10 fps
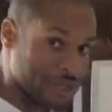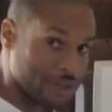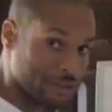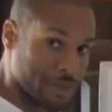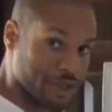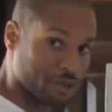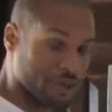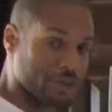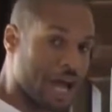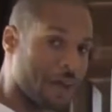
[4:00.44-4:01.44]
in, this
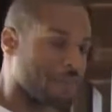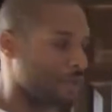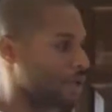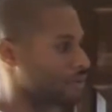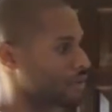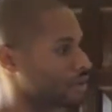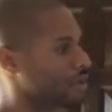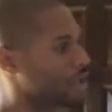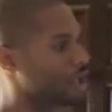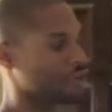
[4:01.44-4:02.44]
matrix, operates.
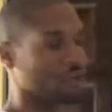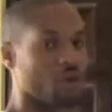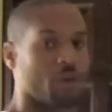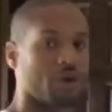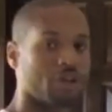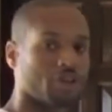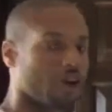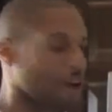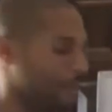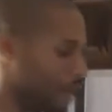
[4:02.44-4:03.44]
And so what we're going to
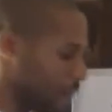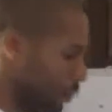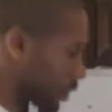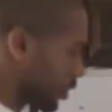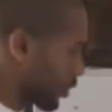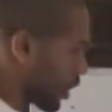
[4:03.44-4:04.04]
talk about is we're